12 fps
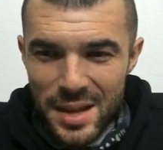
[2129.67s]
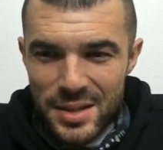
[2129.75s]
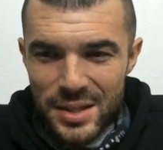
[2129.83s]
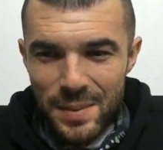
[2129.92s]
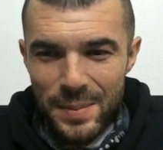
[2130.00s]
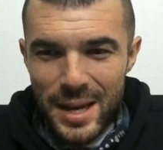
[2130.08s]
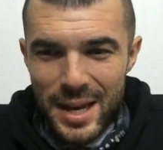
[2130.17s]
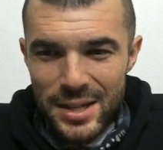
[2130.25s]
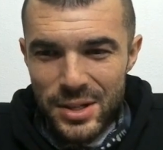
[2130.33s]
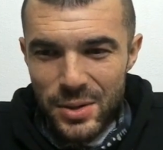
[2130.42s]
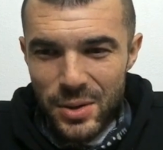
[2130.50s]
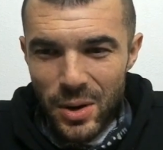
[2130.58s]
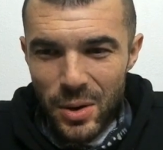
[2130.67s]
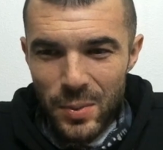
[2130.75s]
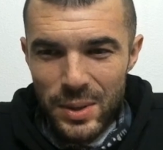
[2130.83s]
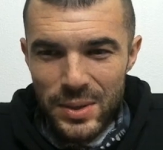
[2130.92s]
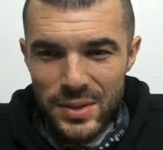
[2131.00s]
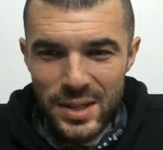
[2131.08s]
some cats do
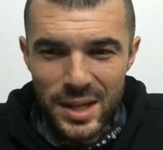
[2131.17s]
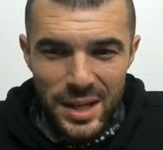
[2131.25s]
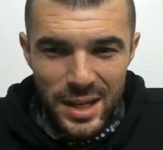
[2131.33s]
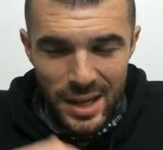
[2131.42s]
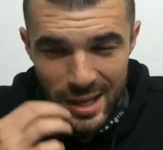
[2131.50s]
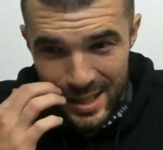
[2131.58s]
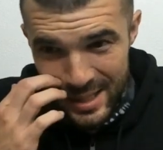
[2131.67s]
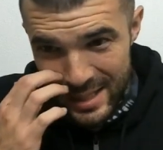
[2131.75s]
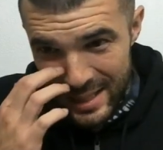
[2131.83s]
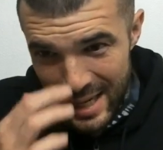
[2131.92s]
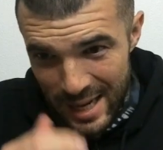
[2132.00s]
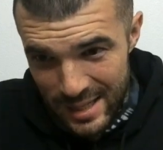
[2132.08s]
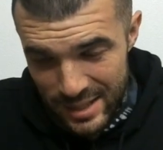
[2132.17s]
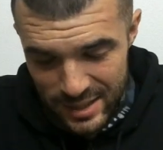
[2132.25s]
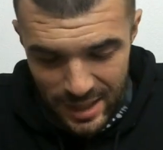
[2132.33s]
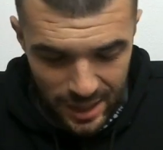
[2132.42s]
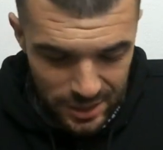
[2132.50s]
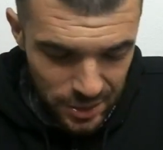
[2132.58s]
cartwheels. Uh, this cat does
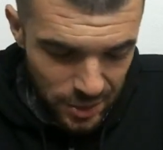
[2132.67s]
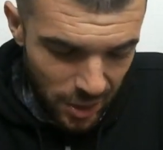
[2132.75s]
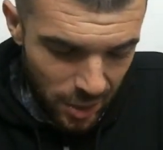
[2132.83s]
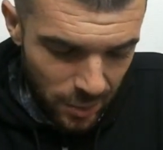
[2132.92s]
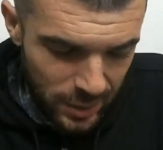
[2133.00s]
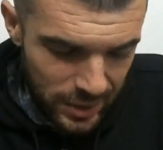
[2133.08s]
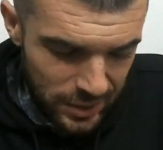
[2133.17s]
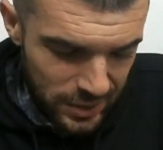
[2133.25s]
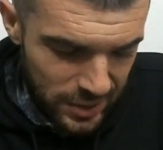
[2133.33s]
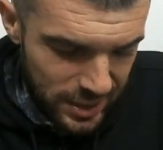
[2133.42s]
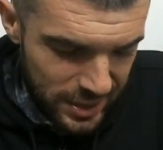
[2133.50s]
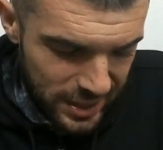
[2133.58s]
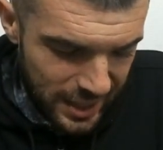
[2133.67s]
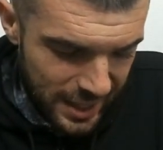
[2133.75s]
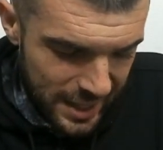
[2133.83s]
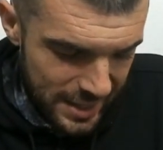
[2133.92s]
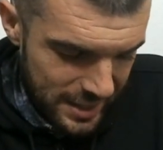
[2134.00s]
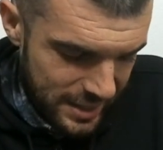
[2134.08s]
not do cartwheels. This
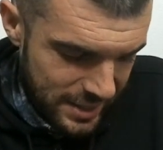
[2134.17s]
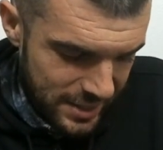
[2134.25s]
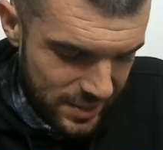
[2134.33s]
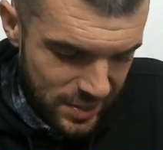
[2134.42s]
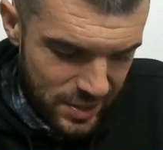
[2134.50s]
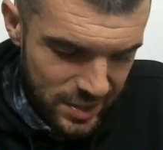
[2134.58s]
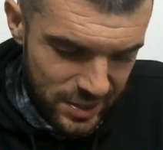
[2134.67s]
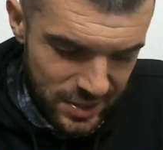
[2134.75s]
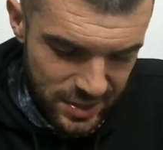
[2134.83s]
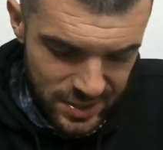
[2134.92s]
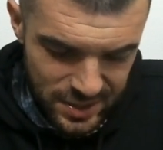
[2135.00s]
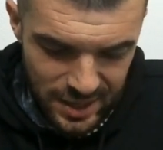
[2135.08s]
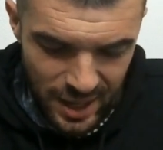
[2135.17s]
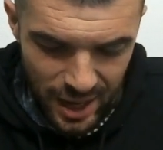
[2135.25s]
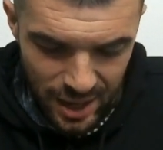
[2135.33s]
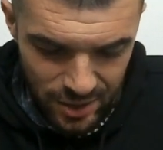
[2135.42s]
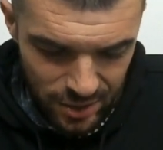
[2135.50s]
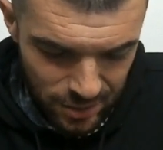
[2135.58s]
cat is just
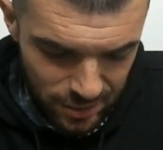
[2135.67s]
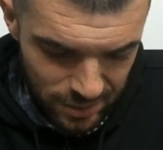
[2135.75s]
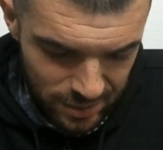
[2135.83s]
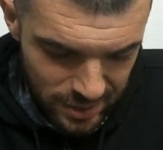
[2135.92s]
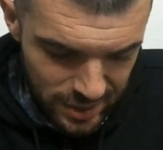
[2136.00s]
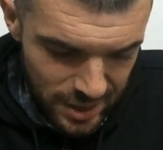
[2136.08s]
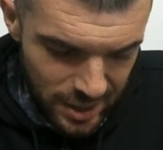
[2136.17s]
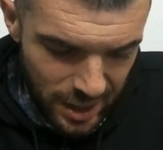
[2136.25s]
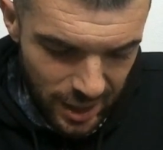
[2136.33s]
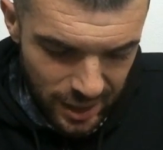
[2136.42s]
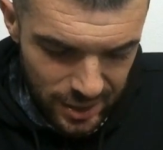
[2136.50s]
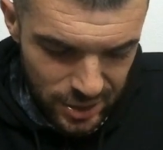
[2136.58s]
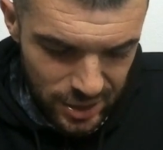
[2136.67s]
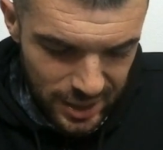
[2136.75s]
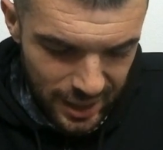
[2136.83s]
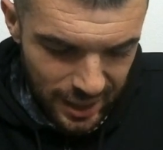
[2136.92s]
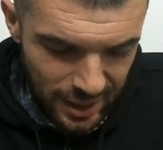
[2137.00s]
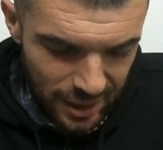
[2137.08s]
I don't know. She's
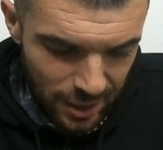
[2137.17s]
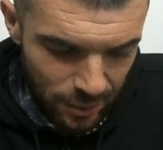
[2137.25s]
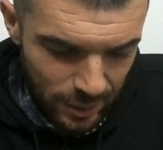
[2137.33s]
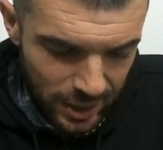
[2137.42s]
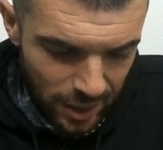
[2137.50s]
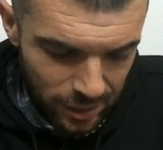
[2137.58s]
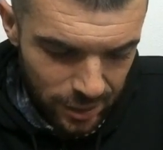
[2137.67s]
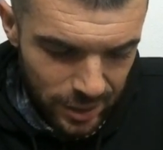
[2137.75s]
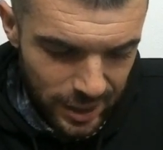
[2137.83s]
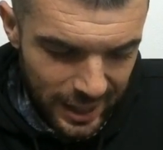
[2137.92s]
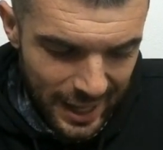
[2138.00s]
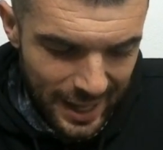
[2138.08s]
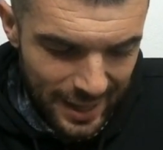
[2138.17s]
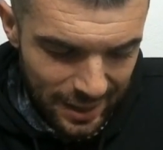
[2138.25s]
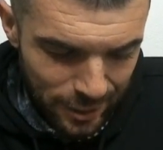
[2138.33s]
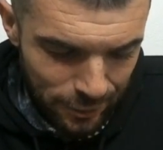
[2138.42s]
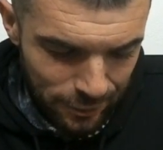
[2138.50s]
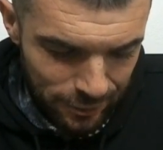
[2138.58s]
like a lo- we call her the cat
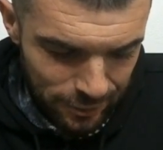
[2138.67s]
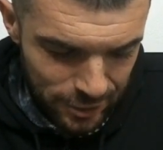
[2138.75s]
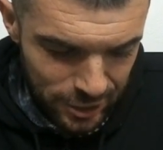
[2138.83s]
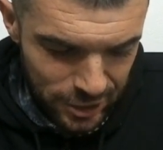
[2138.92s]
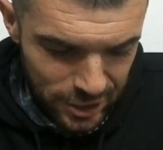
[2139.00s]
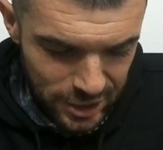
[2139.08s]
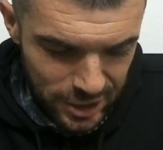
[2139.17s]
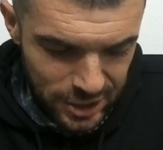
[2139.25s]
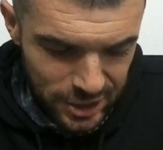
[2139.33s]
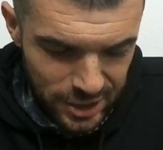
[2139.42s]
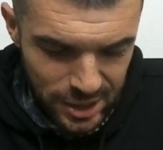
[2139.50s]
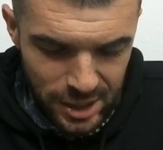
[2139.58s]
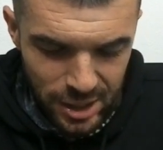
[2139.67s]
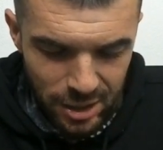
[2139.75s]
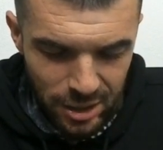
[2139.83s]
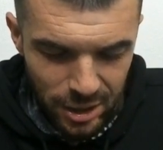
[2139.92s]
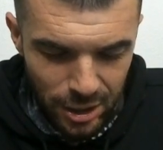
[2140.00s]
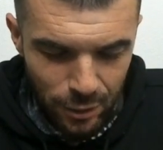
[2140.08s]
loaf. She's just this
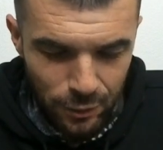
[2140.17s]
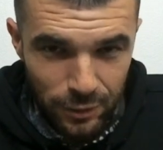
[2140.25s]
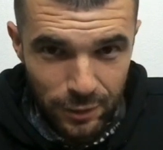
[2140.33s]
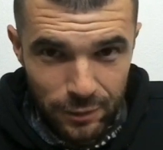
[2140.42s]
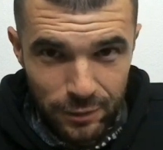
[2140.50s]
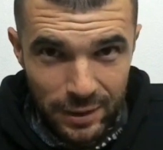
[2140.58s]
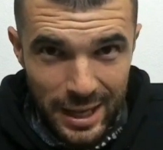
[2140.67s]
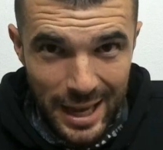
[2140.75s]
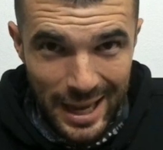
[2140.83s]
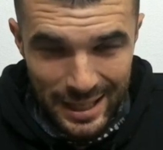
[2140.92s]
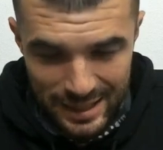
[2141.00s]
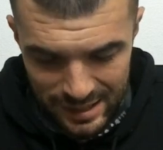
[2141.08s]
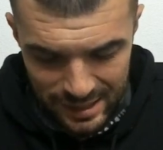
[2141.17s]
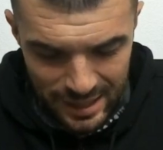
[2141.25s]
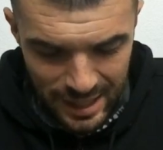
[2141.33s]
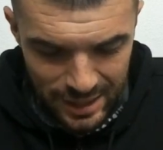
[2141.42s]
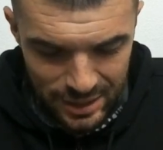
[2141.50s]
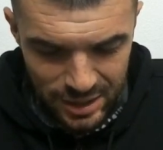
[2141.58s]
loaf of cat
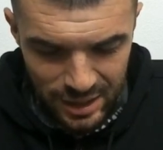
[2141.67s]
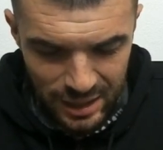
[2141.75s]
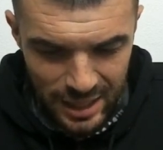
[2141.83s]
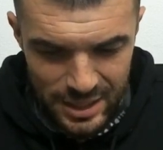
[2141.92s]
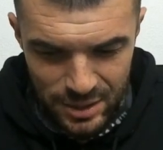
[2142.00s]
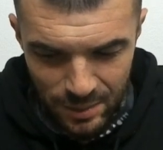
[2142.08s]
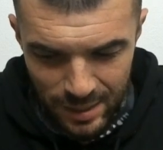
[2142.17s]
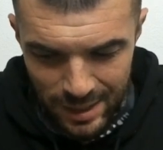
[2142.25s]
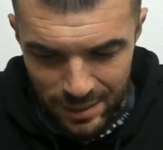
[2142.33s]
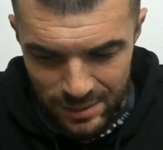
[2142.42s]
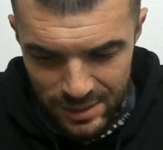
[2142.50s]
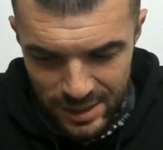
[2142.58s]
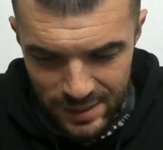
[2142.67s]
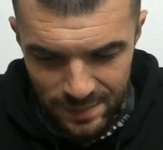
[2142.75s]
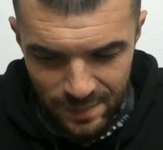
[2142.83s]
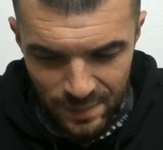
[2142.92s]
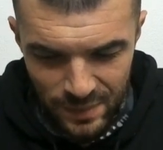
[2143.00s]
that just lays around and